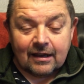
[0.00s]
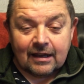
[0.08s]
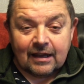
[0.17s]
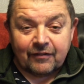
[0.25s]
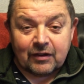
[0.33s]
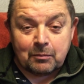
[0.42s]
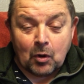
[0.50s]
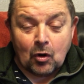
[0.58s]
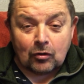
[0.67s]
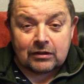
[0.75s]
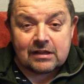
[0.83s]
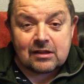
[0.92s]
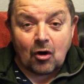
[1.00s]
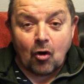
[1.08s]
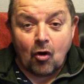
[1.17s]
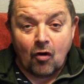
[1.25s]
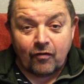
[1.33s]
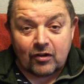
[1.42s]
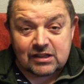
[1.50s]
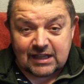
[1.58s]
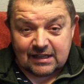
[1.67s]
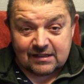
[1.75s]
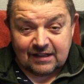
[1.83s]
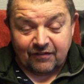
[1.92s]
if your boat is over
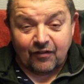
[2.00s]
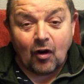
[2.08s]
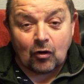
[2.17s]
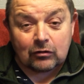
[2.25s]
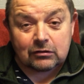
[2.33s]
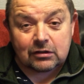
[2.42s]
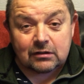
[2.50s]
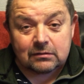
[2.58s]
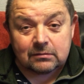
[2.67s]
60 foot,